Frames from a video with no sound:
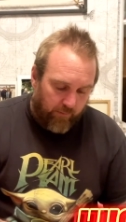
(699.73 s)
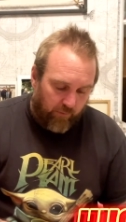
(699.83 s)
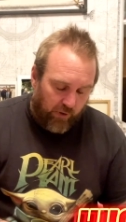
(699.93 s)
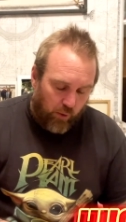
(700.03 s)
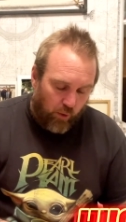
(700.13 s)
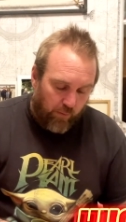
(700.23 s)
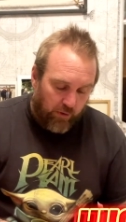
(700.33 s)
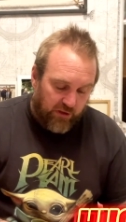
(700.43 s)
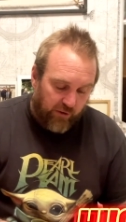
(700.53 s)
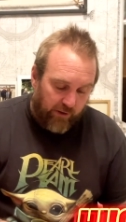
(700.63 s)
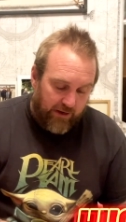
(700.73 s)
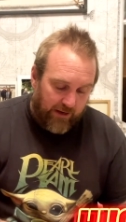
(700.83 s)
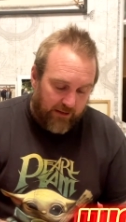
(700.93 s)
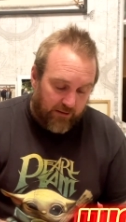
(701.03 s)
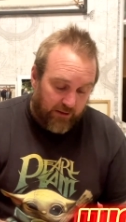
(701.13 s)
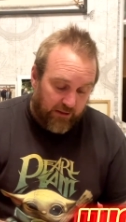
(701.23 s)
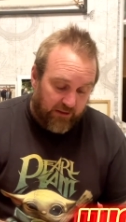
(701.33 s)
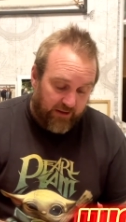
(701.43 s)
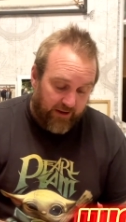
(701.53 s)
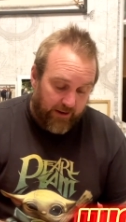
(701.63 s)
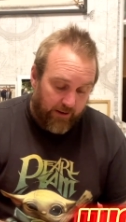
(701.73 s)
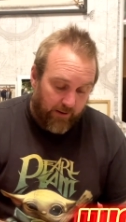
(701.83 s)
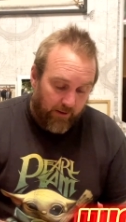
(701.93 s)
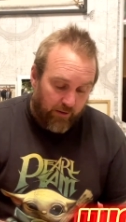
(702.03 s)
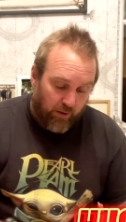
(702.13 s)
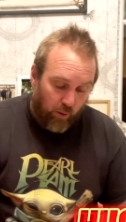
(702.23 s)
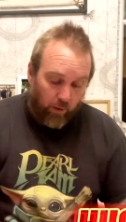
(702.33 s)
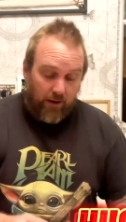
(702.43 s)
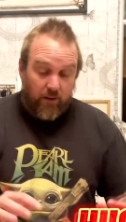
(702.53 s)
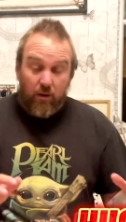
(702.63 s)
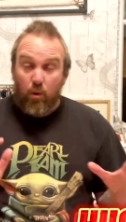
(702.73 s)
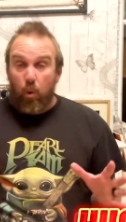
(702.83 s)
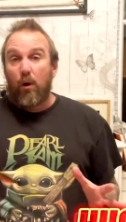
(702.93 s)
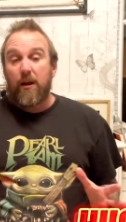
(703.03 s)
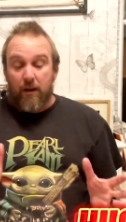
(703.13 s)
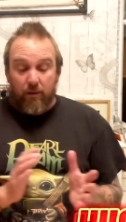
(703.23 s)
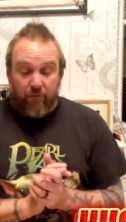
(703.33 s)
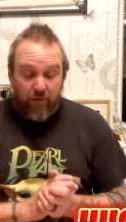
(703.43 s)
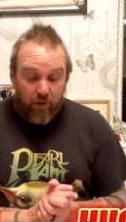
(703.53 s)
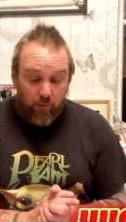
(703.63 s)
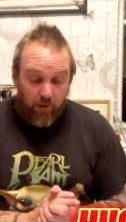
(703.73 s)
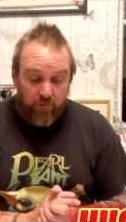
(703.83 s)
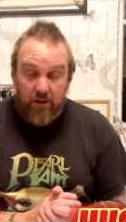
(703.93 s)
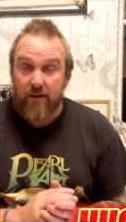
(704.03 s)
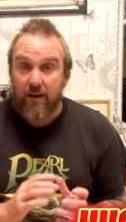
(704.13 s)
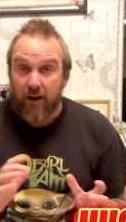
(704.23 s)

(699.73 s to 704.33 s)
record my screen again so you can see the quality. The quality of the film, of the